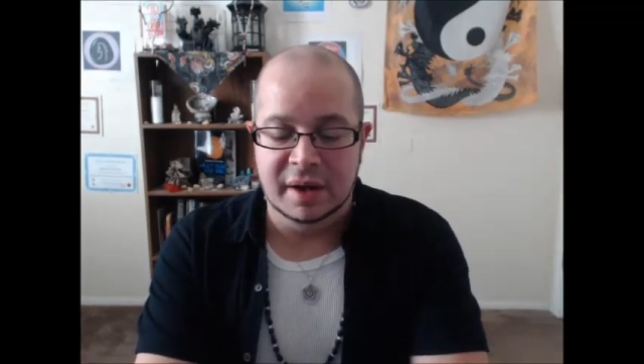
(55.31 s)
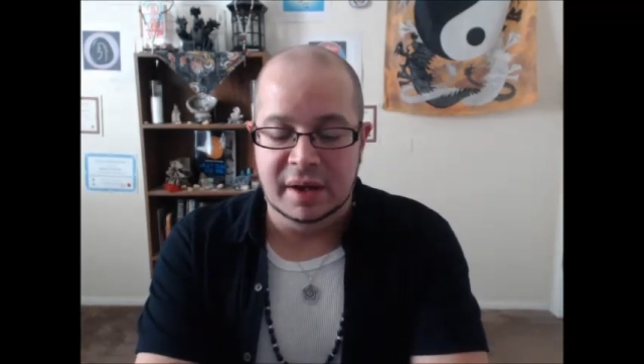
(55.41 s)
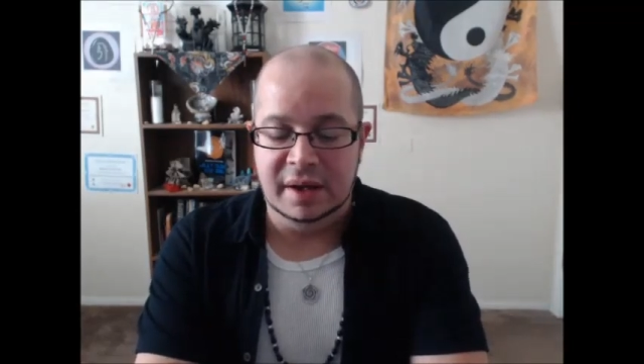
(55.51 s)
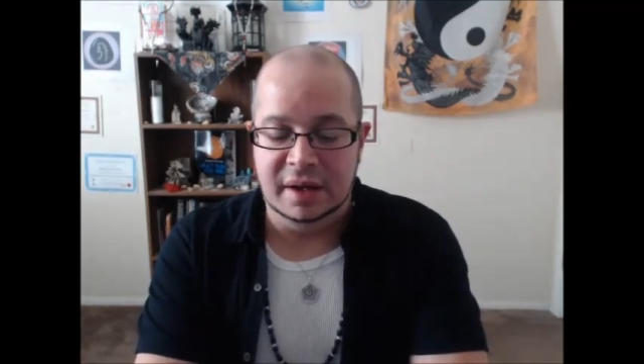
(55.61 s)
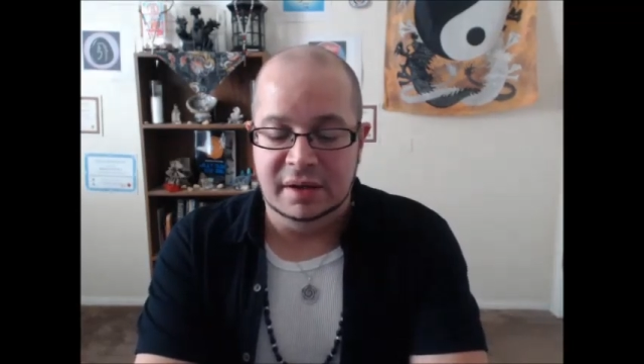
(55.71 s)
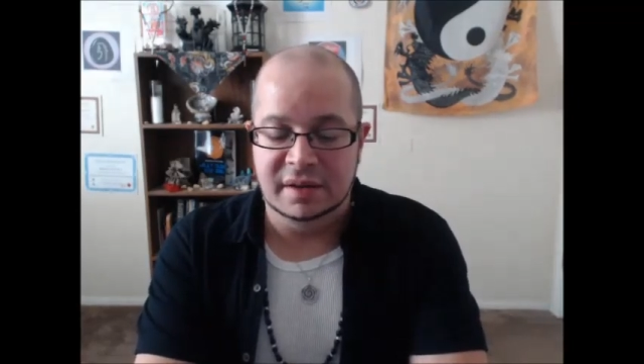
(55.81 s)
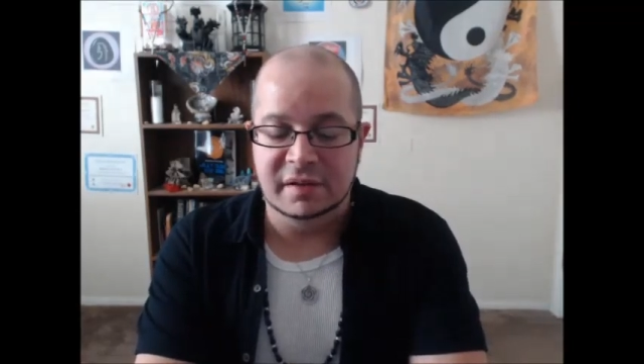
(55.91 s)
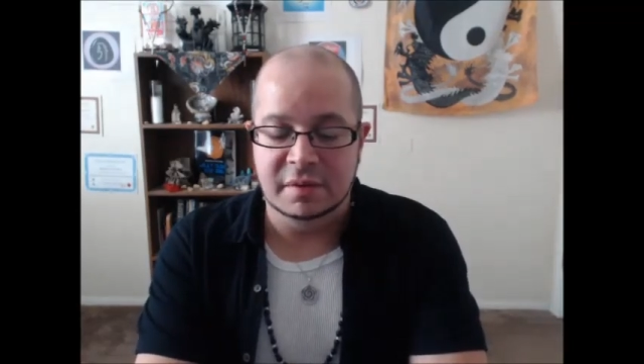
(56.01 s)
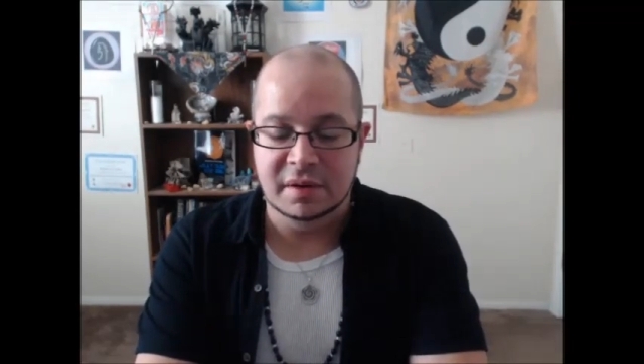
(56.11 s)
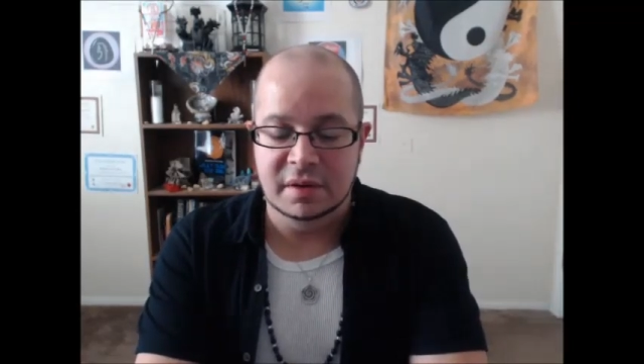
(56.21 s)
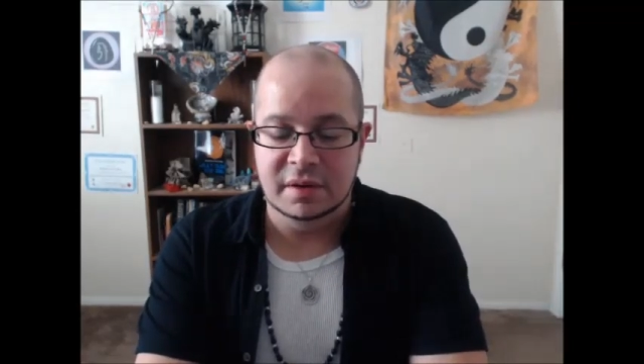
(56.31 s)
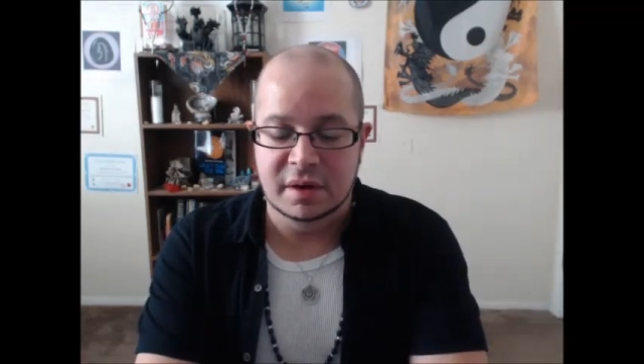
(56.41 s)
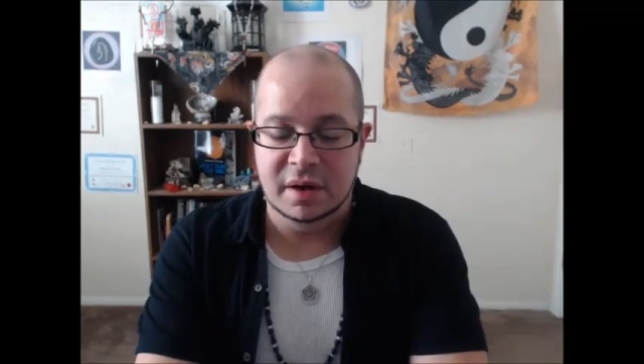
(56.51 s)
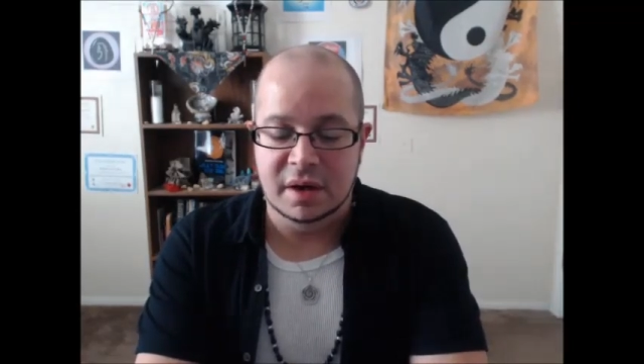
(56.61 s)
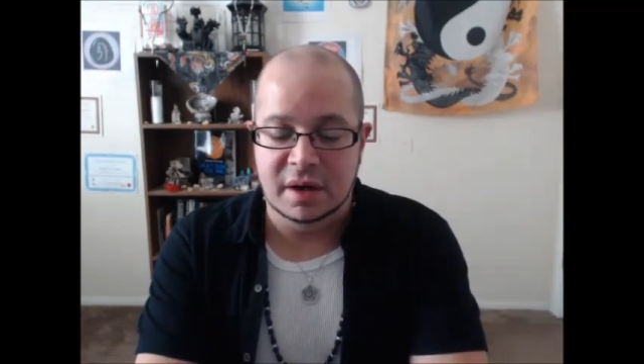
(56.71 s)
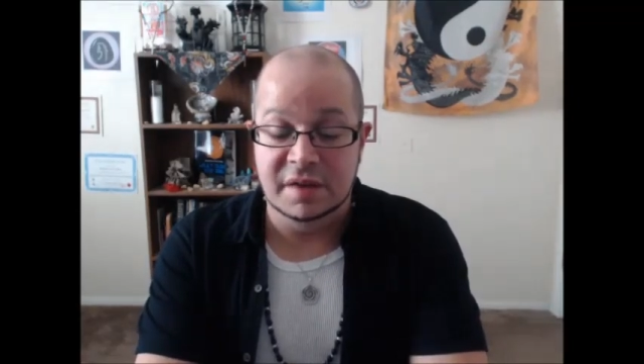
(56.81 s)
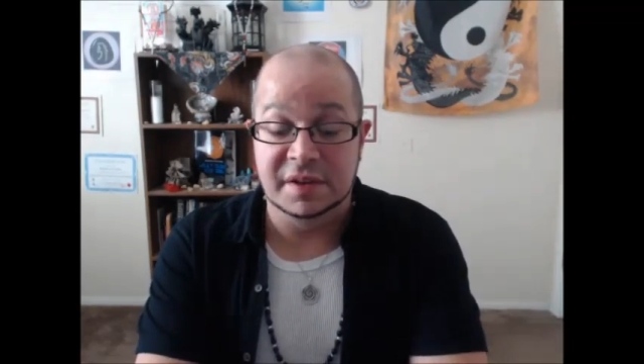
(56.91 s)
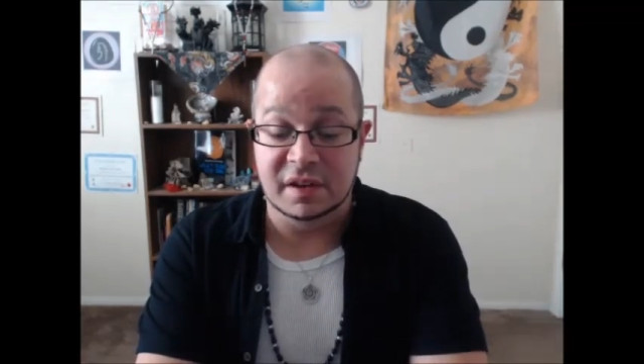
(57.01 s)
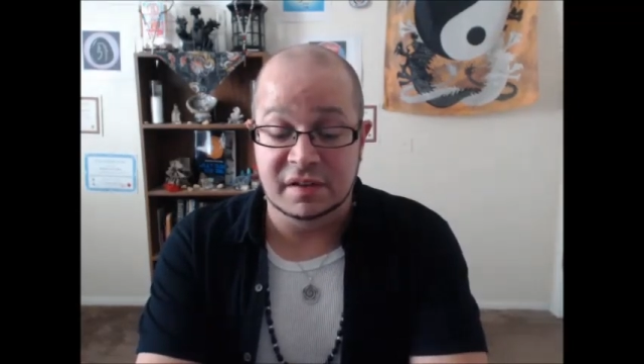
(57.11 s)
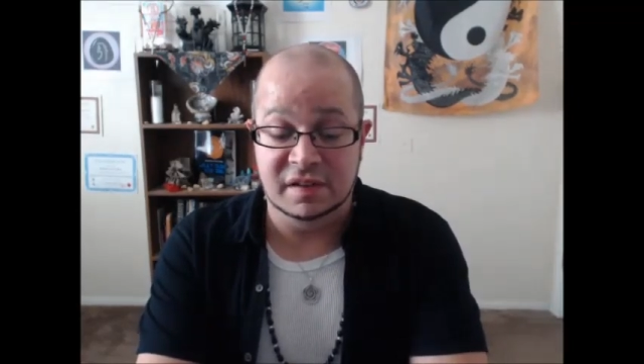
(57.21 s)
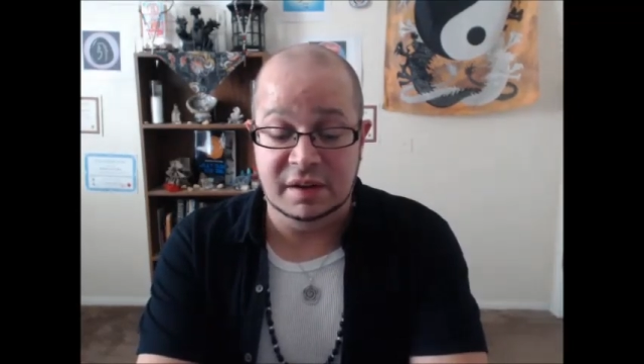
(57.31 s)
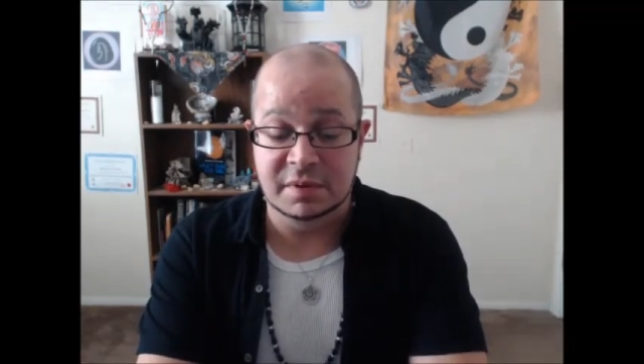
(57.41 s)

on the spider power if you feel